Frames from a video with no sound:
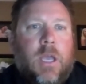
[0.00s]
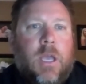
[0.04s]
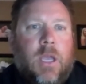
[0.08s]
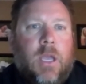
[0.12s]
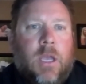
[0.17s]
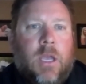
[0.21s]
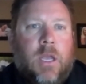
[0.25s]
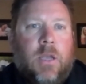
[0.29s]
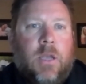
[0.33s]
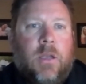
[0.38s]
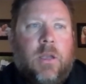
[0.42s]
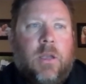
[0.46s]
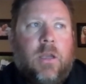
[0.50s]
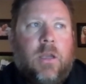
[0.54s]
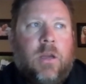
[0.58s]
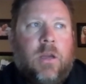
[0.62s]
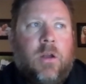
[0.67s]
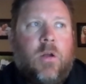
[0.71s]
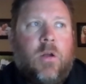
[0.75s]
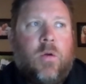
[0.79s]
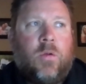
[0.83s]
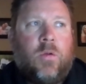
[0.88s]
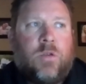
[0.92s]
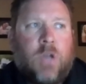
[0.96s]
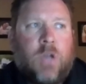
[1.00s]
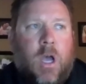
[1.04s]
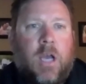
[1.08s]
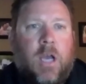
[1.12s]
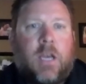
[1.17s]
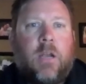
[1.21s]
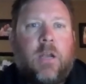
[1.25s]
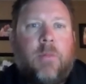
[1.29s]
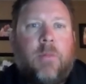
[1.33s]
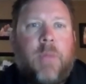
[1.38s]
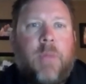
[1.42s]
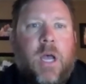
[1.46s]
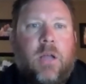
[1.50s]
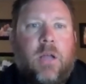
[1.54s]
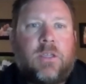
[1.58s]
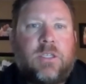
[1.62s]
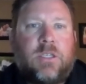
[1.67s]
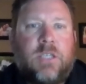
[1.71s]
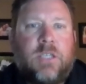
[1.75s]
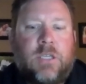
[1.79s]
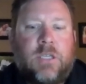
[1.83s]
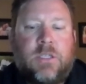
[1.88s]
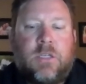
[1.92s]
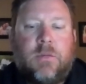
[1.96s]
And, talking about
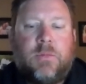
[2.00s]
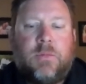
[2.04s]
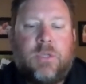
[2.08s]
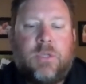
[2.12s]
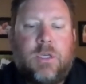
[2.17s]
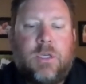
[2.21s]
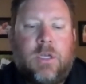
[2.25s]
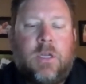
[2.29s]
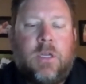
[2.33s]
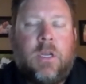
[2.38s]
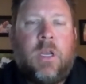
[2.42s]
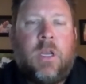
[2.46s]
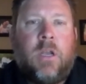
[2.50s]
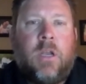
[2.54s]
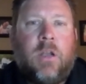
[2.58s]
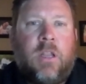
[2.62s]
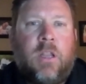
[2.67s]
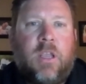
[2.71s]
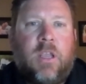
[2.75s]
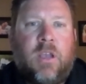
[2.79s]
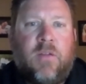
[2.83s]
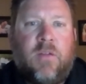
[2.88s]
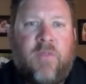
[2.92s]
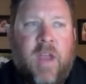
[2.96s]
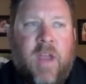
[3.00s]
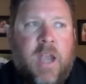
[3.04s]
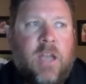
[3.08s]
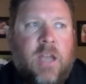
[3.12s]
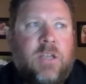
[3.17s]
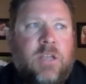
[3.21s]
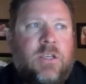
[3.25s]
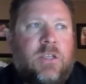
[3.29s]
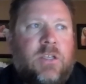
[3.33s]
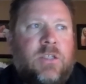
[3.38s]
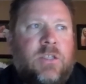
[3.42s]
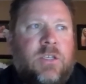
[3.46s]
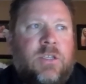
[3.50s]
systems and the advantages